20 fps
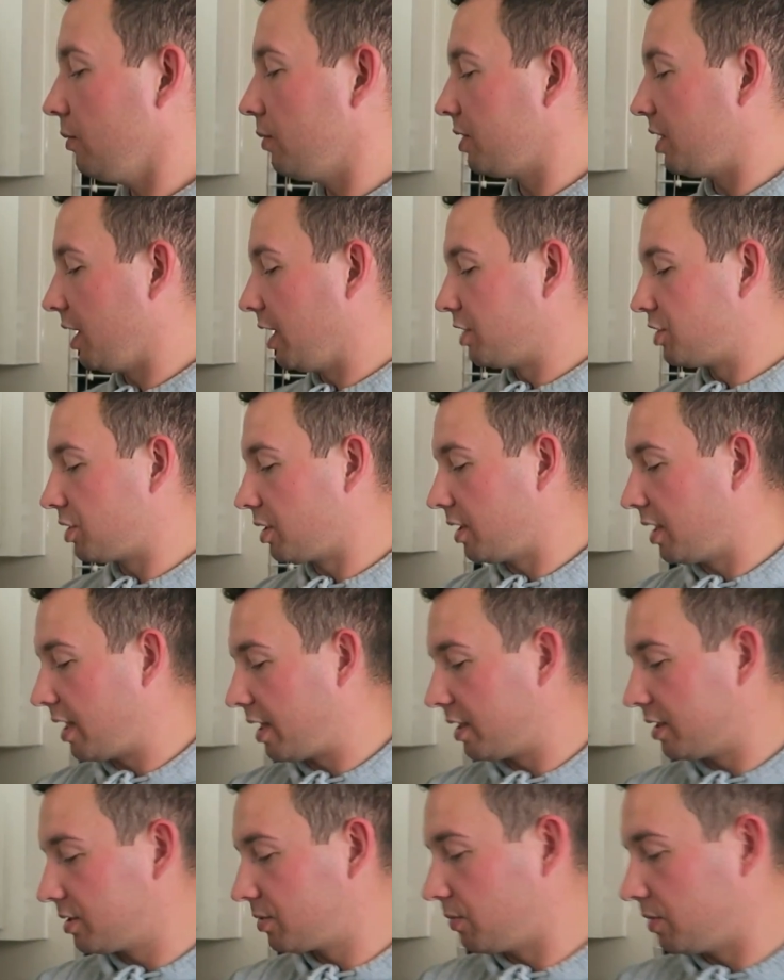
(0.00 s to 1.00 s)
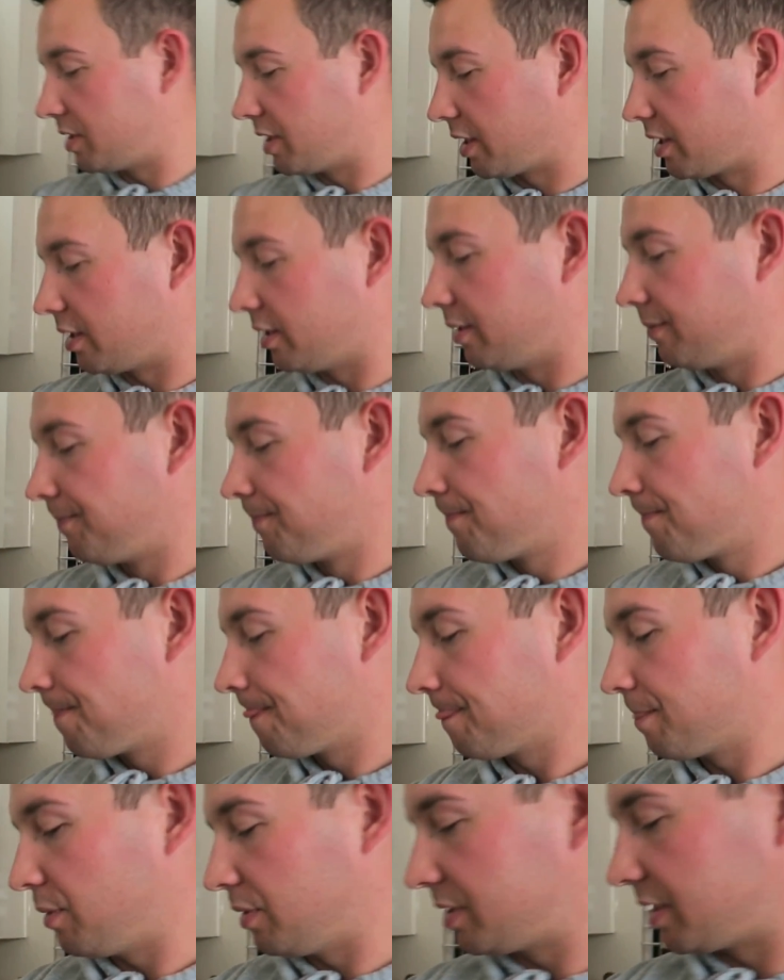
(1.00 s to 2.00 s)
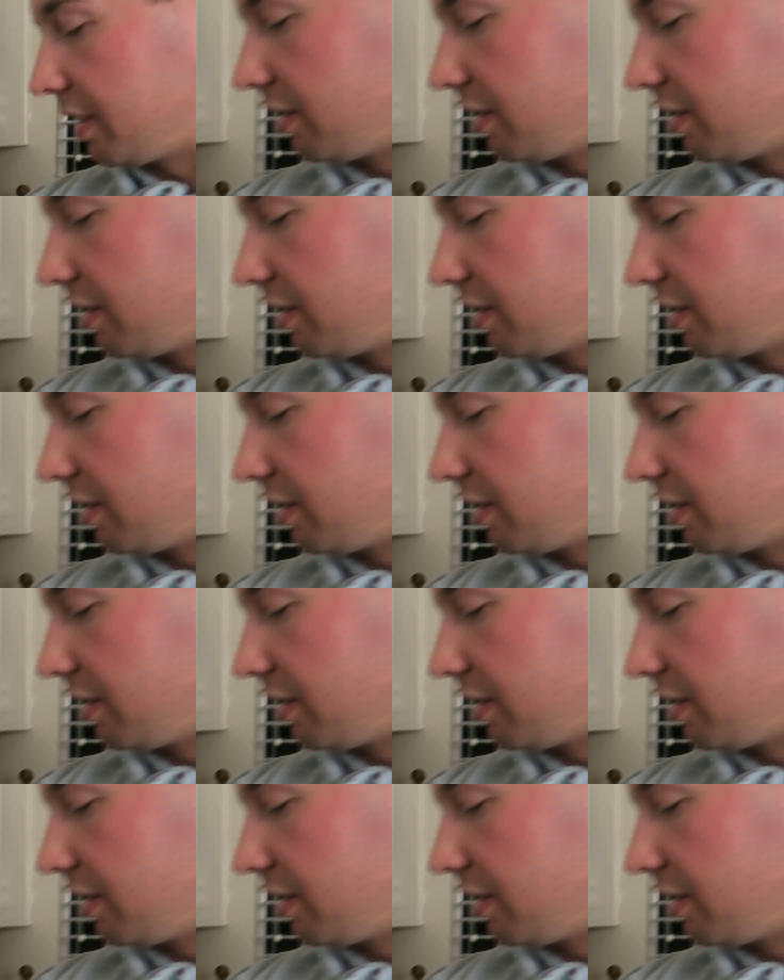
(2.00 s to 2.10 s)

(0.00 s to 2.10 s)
with the enchiladas, we'll take a we'll